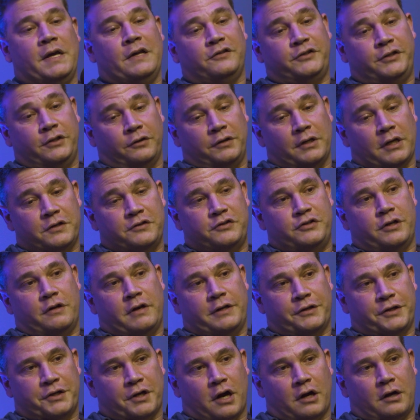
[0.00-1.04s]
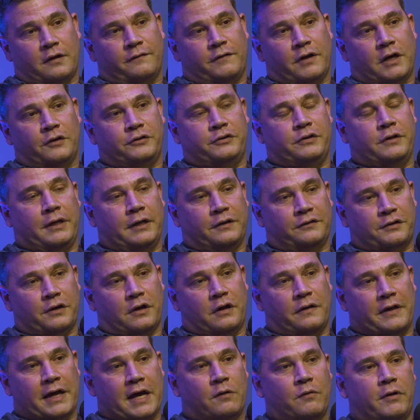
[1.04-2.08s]
Still does generate the Docker files, so you can get
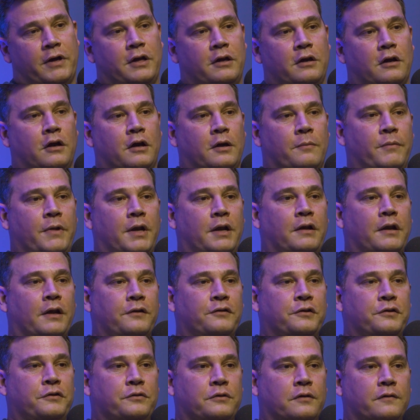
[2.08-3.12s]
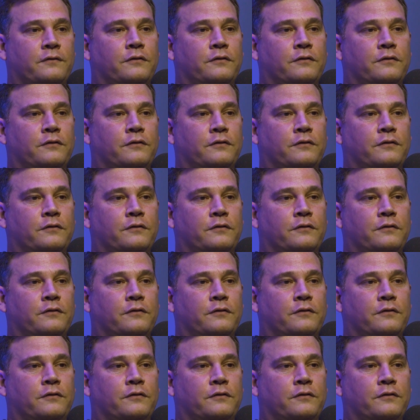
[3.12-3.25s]
started that way, but it doesn't do the